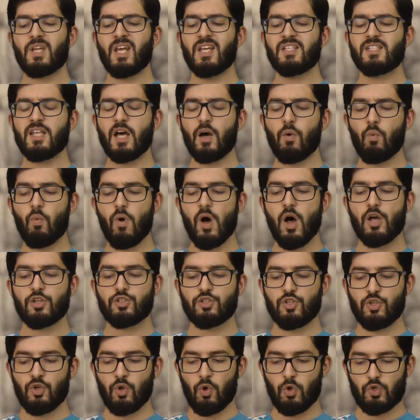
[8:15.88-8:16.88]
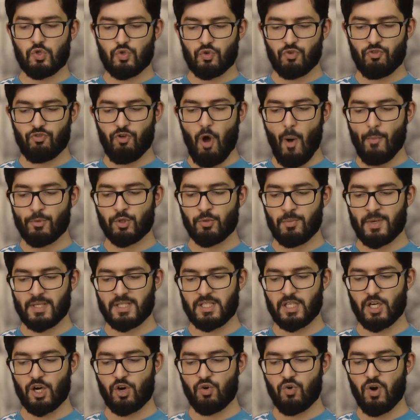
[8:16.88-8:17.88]
is that whilst Laud's reforms were
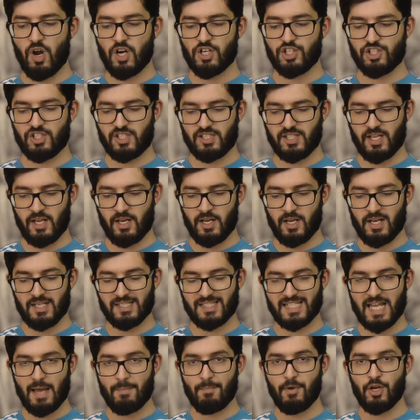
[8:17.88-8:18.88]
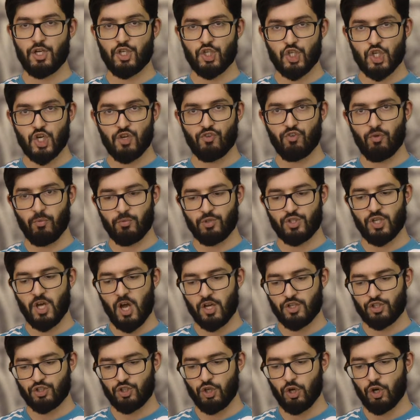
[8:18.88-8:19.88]
meant to crush dissent and establish uniform
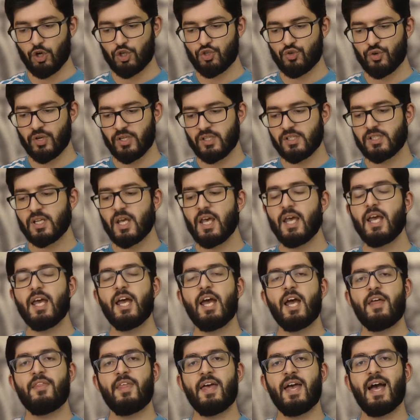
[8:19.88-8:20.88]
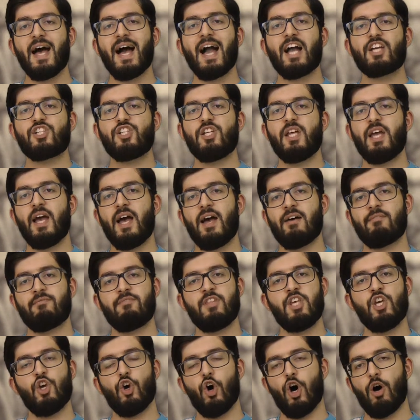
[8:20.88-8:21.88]
church doctrines, they actually
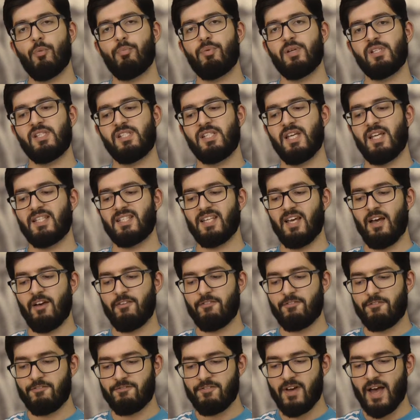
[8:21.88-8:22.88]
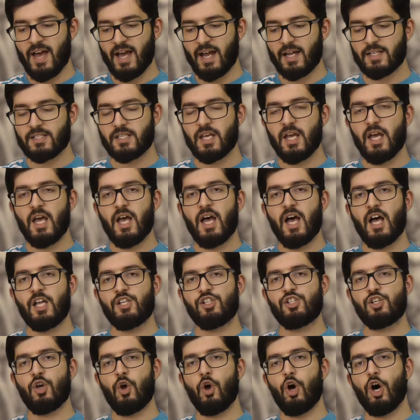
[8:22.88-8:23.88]
have the opposite effect.
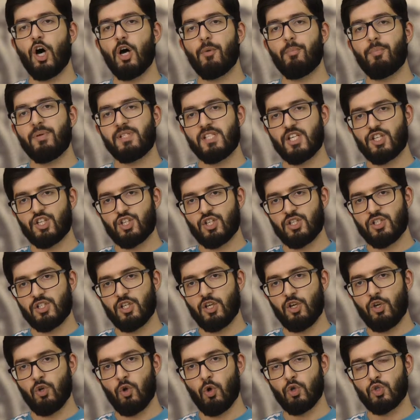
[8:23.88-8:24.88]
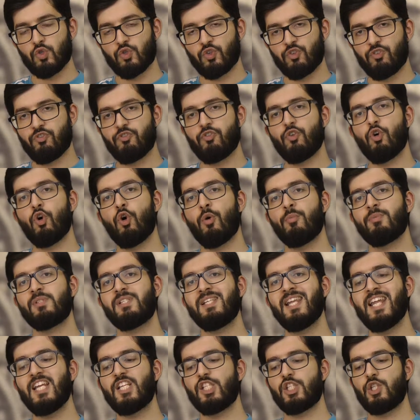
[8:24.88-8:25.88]
And so opposition to Laud's
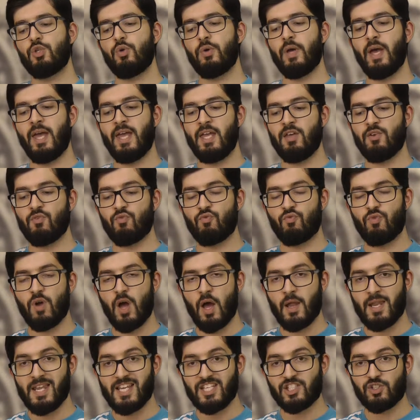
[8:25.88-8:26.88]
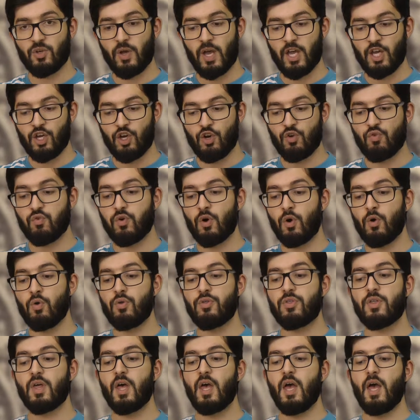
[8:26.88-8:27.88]
reforms leads to a
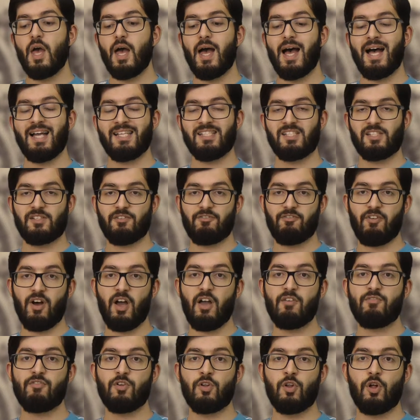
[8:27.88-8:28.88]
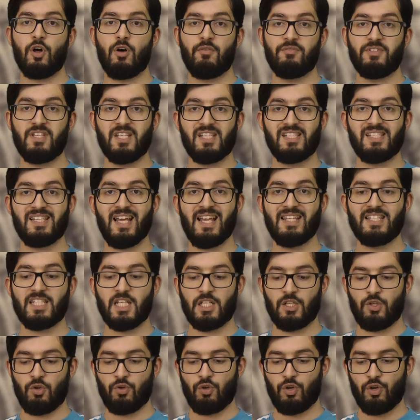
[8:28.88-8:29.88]
growth and survival of dissent
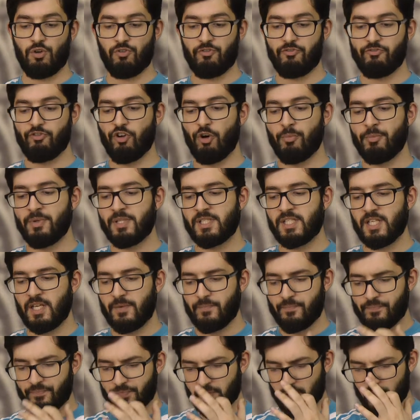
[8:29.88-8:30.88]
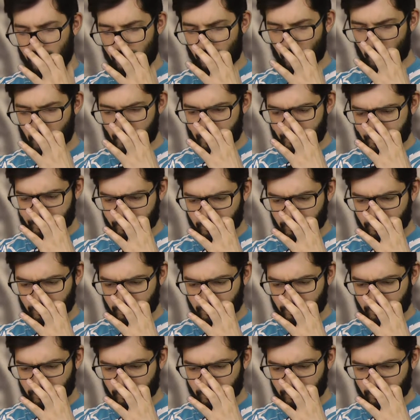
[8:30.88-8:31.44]
and non-conformity. And so